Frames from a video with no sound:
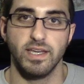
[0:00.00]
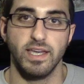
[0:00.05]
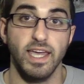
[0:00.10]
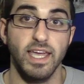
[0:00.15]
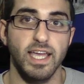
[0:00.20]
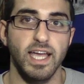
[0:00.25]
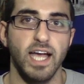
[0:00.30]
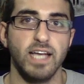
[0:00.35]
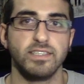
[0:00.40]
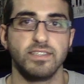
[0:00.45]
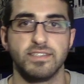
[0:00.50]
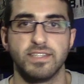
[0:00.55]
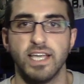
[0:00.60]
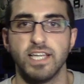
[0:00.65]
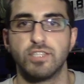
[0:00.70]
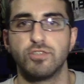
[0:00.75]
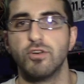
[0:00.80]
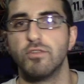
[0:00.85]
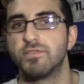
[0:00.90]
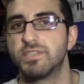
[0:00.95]
Hey guys, it's
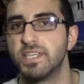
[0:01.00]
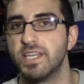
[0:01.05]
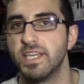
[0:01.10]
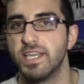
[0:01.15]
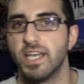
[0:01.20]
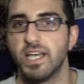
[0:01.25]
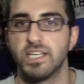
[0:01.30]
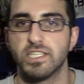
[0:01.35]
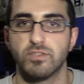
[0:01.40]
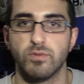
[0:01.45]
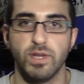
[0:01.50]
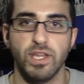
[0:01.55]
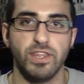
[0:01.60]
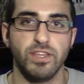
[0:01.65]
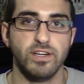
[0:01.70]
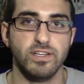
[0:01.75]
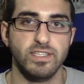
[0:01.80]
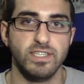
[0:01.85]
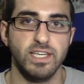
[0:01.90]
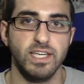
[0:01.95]
day 2 of CES
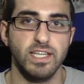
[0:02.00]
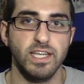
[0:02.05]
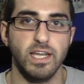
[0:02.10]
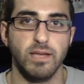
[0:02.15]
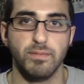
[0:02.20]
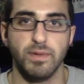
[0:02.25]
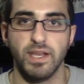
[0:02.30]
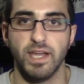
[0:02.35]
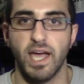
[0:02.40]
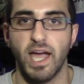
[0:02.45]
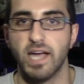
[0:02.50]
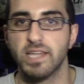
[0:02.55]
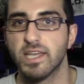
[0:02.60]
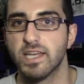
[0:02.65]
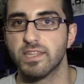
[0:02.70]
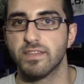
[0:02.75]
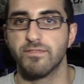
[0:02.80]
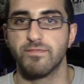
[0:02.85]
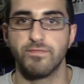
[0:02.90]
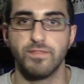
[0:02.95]
2013 and I'm going to
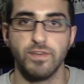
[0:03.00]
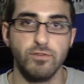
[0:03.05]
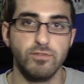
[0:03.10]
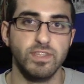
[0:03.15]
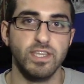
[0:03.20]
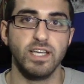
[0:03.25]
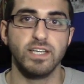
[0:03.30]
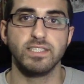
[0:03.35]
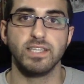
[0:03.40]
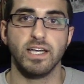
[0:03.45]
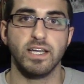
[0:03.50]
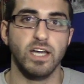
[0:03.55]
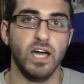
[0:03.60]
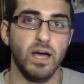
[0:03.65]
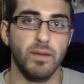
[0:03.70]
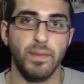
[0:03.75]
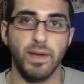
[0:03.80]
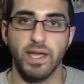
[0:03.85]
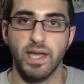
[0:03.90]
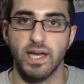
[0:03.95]
highlight the few things that
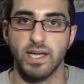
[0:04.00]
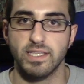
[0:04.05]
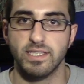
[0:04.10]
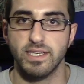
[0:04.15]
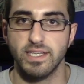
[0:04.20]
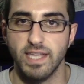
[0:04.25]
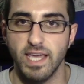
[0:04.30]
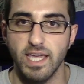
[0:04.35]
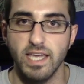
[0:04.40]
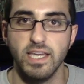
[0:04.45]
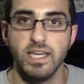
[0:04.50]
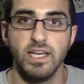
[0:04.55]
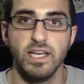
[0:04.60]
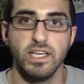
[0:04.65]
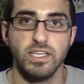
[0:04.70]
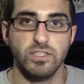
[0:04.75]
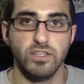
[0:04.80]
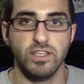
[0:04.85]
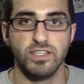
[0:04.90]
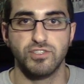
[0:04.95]
caught my eye today,
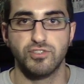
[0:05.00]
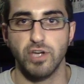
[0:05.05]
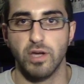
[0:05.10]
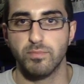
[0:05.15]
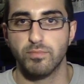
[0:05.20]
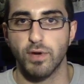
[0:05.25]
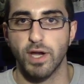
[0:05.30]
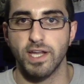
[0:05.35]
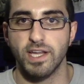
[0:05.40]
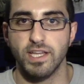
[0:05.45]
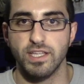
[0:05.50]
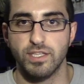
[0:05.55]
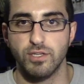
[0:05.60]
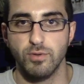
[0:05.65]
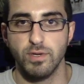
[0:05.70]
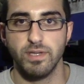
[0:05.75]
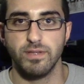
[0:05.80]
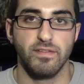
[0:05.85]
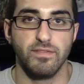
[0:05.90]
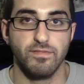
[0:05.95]
so let's jump right into it.